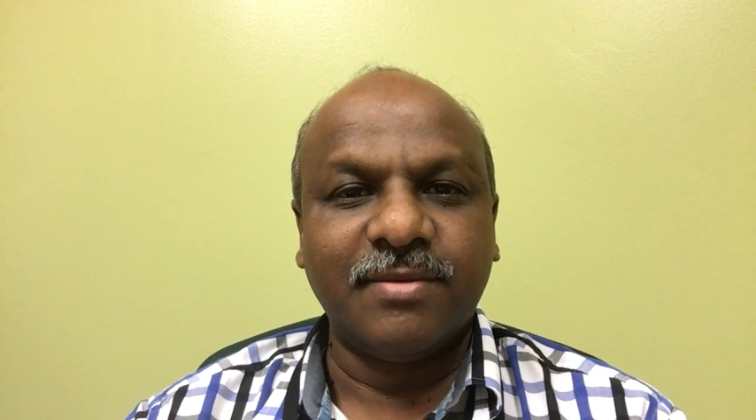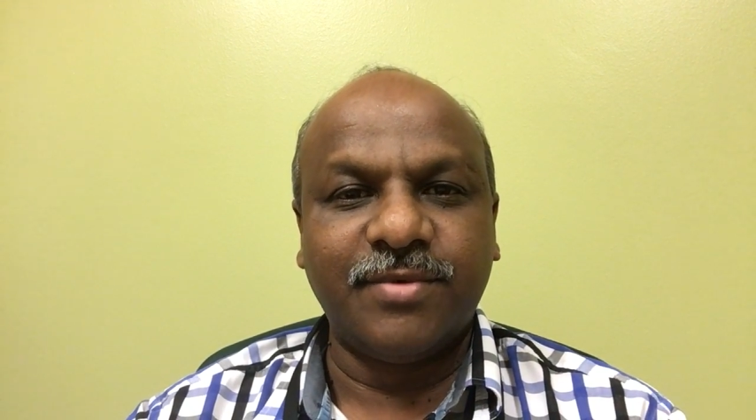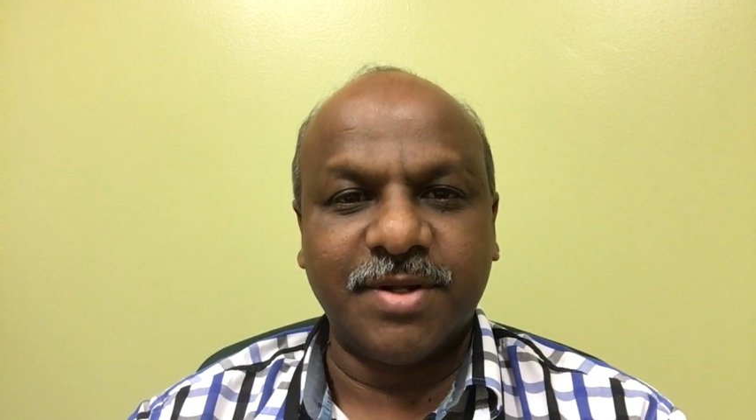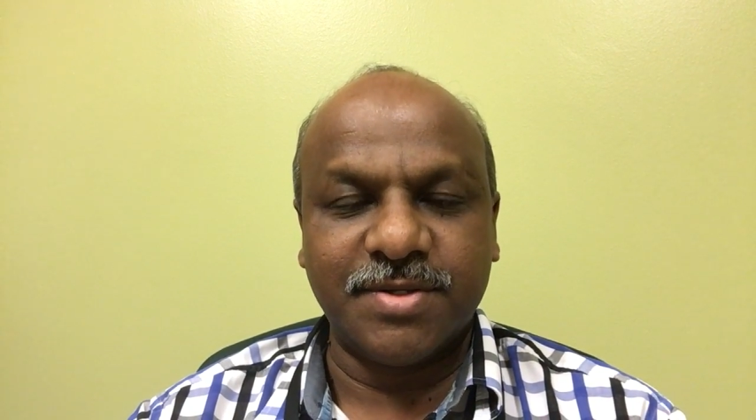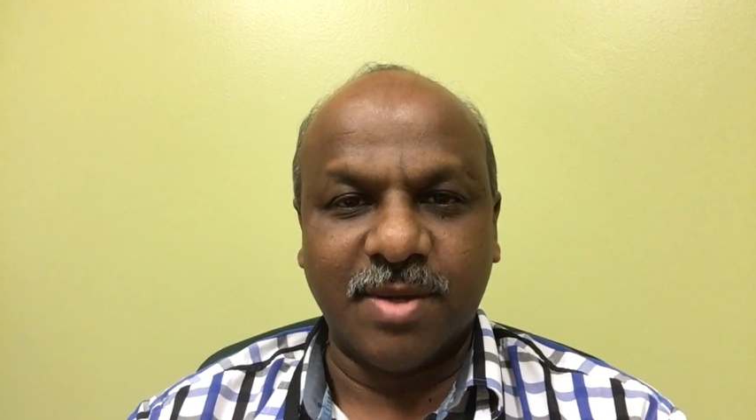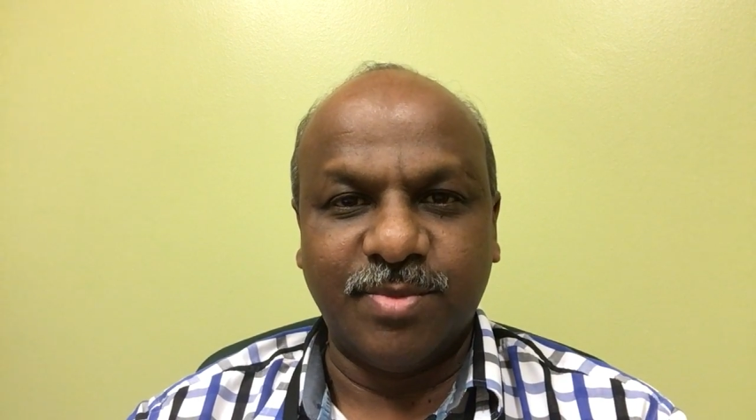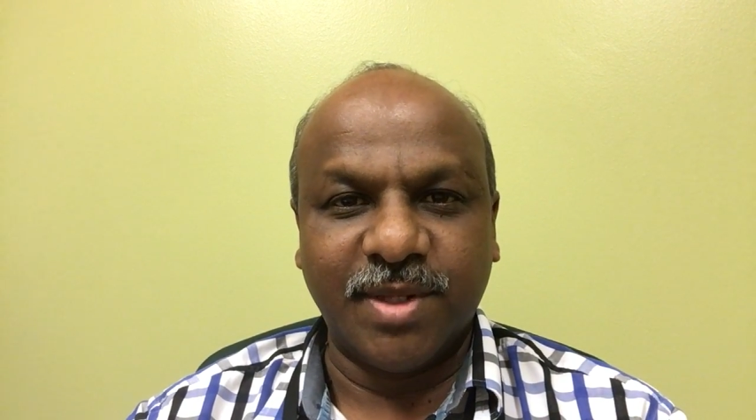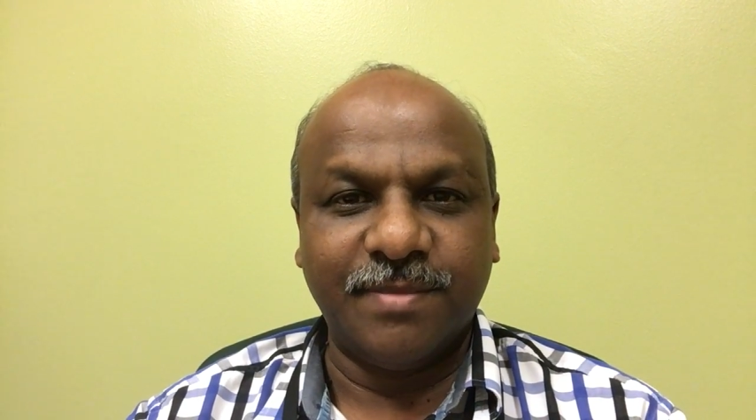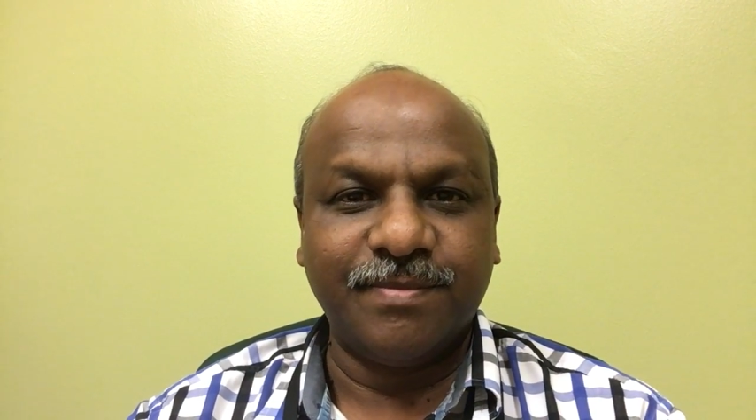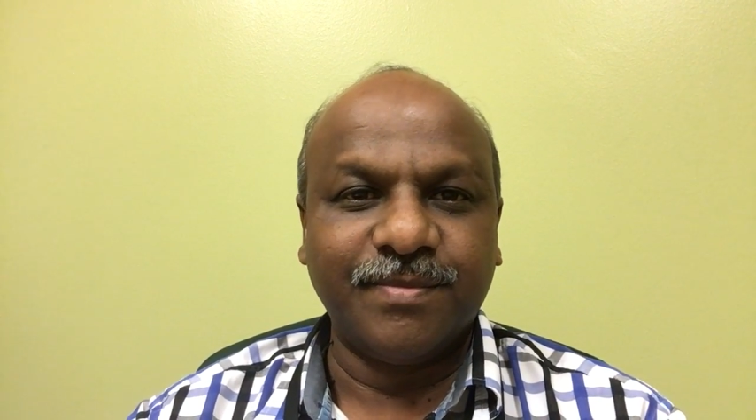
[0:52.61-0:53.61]
For
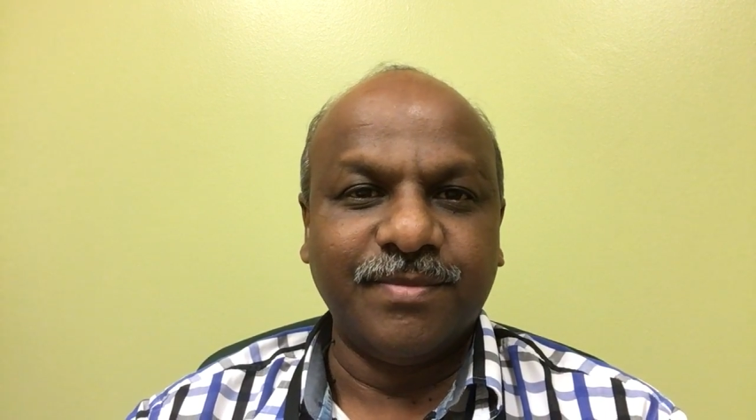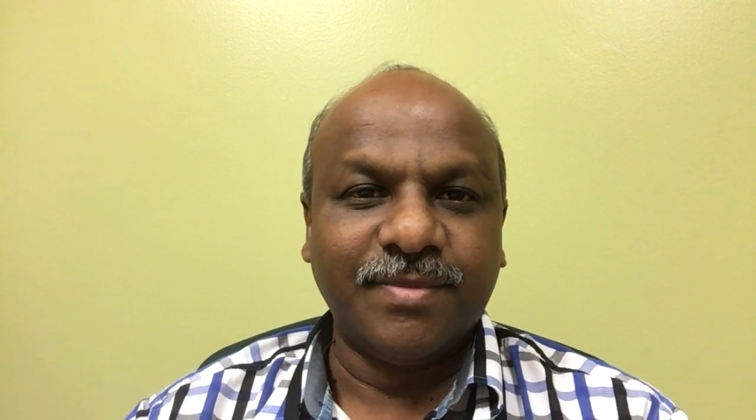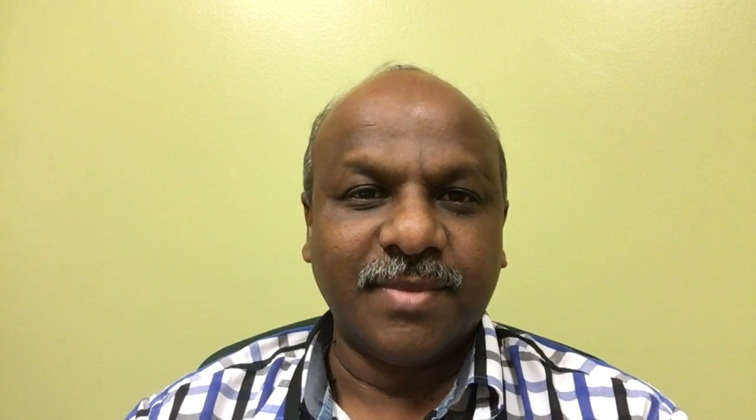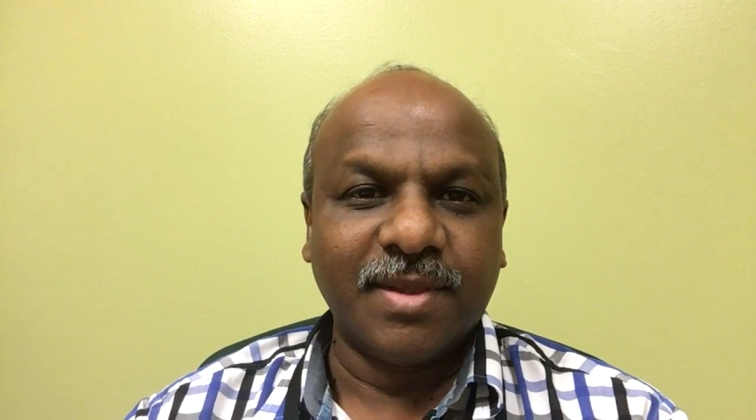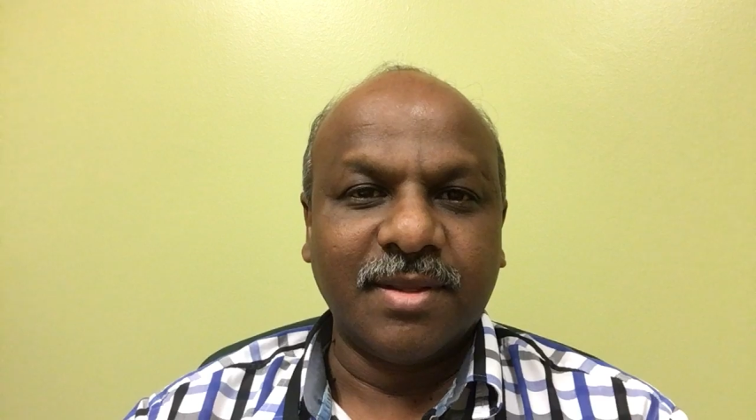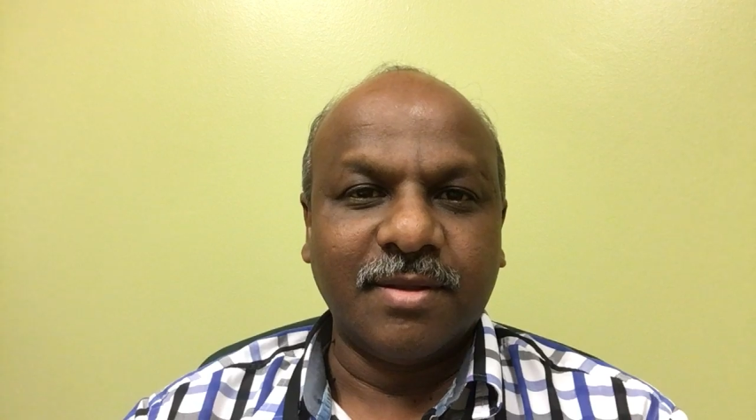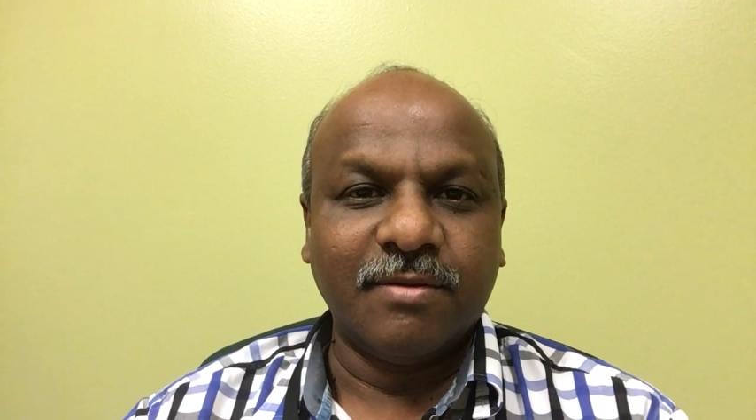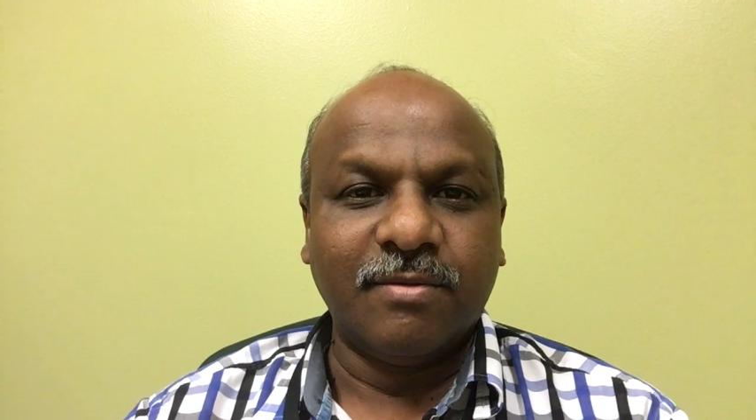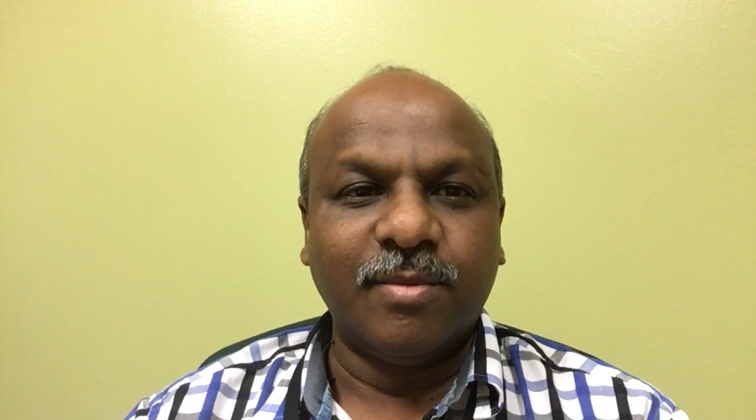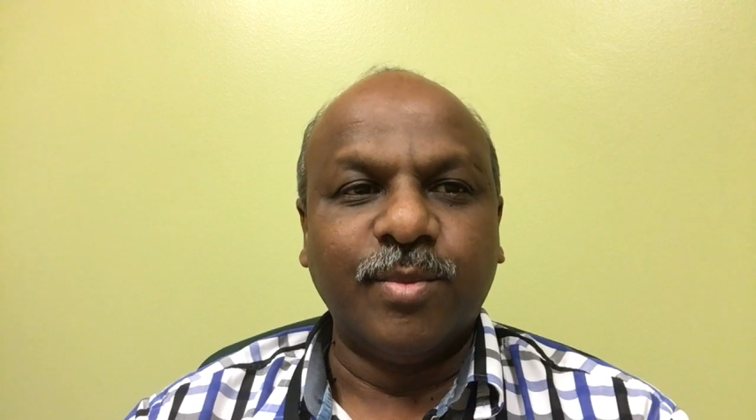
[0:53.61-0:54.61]
example,
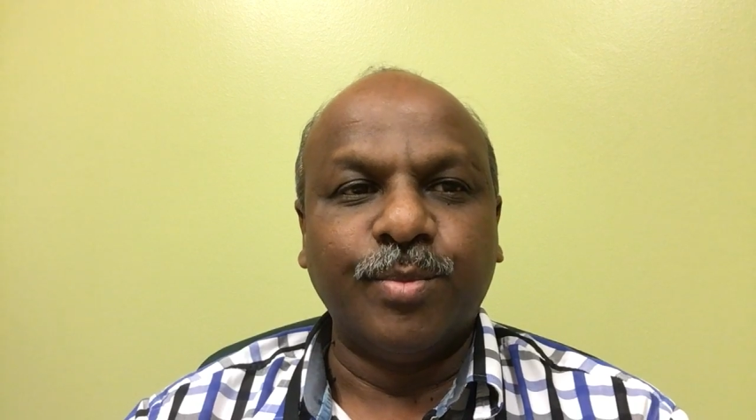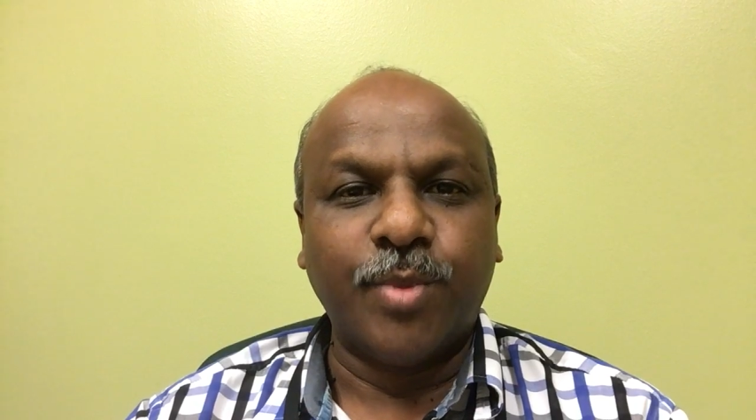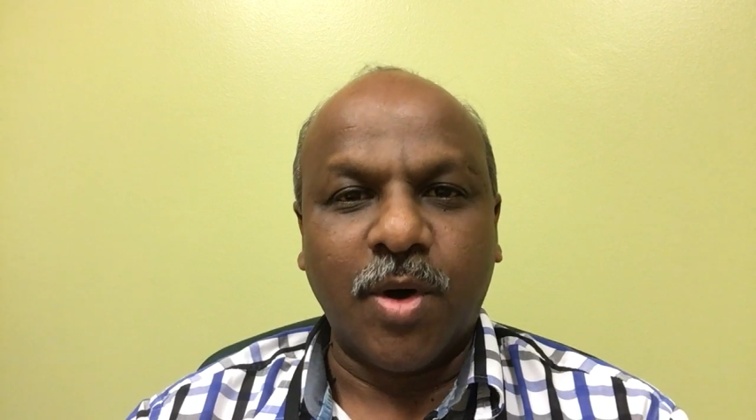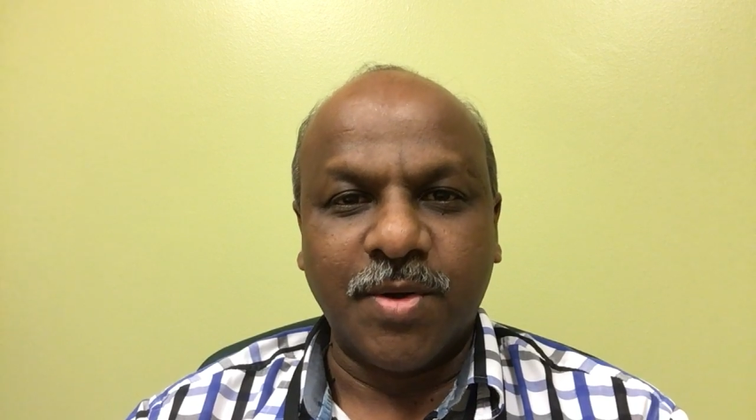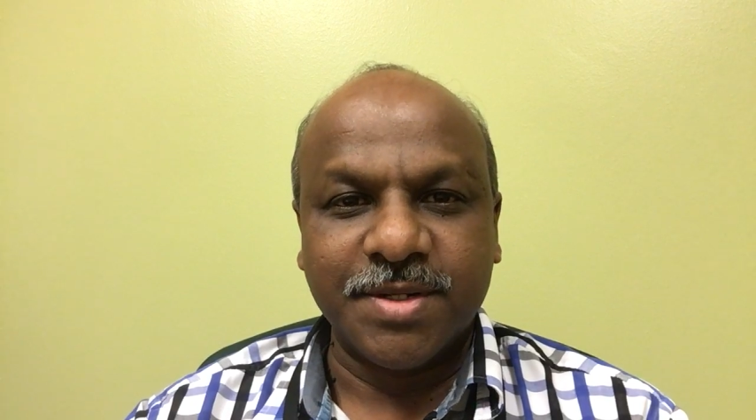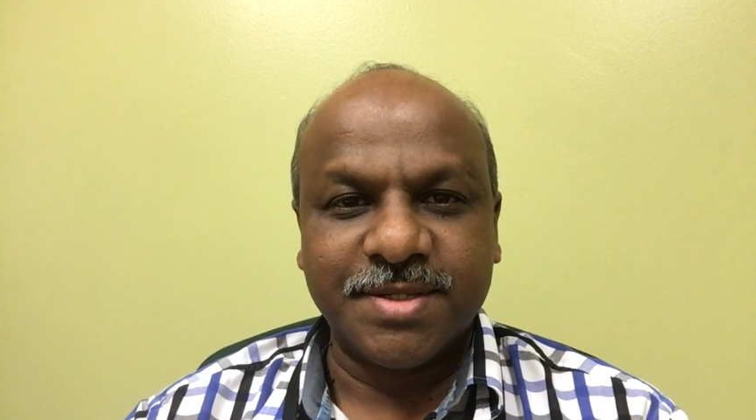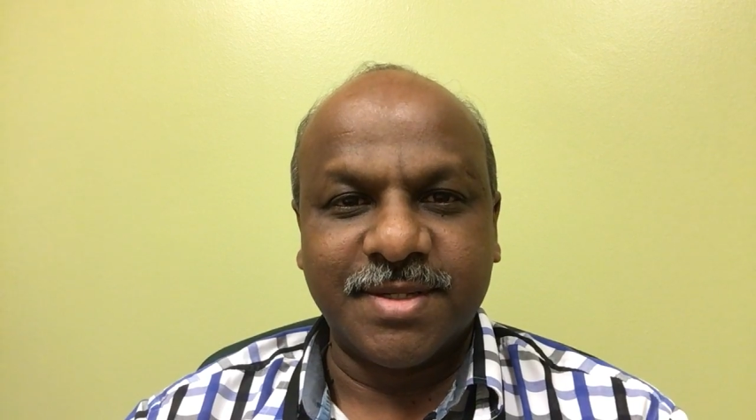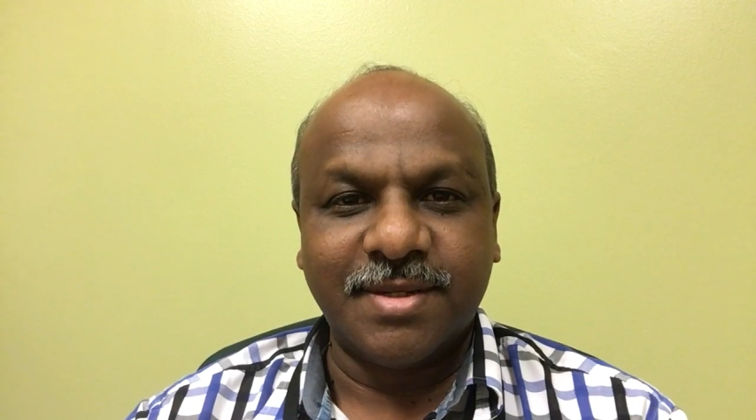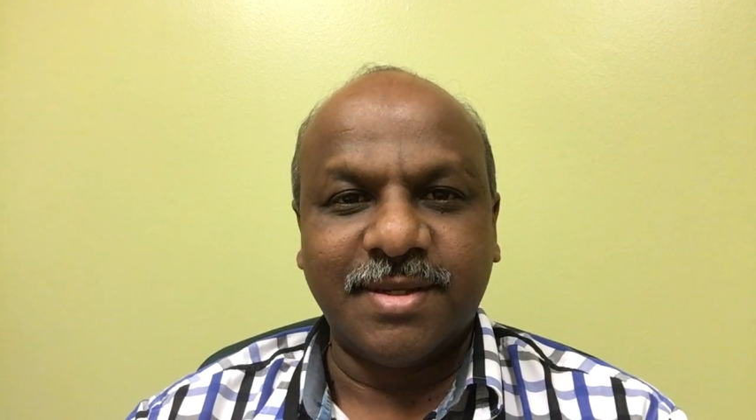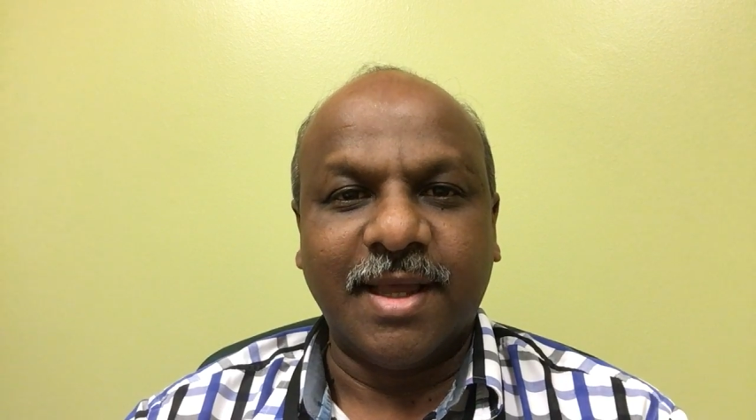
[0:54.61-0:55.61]
bonds